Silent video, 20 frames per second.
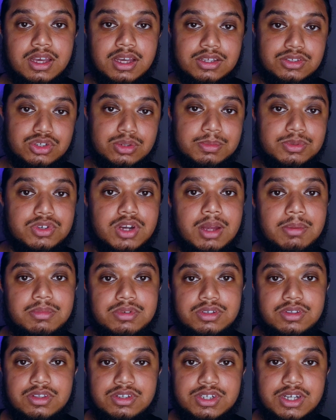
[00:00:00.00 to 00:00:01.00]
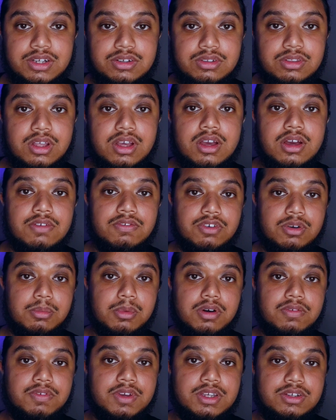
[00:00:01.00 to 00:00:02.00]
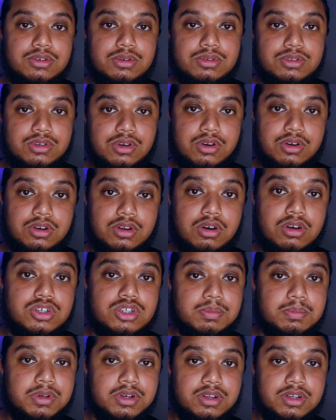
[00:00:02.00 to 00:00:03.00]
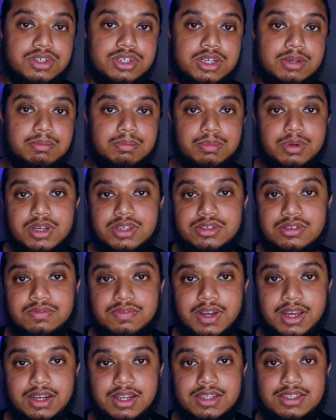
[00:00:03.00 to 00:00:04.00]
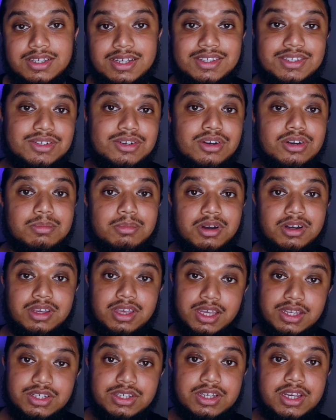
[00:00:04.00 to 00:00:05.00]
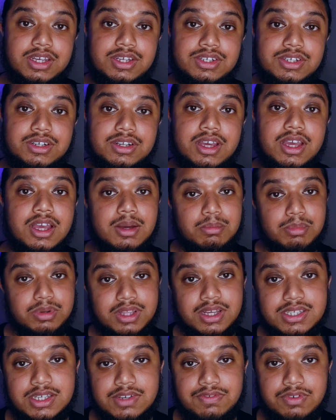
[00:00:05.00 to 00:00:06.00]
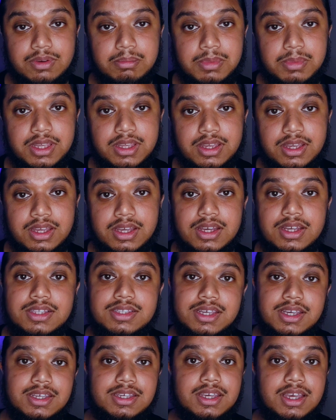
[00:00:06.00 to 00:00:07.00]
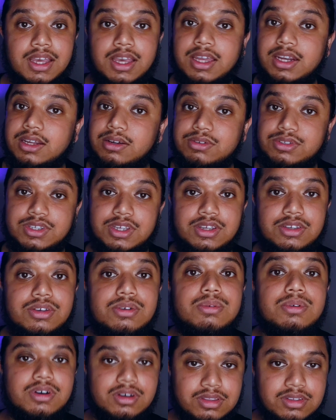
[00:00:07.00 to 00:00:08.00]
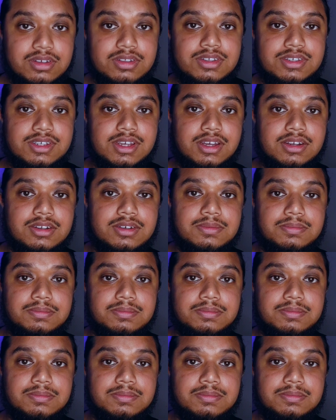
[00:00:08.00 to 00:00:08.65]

and subscribing to the channel for more videos on entrepreneurship, personal finance and stock market education. But that's it from me. Take care and I'll see you on the other side.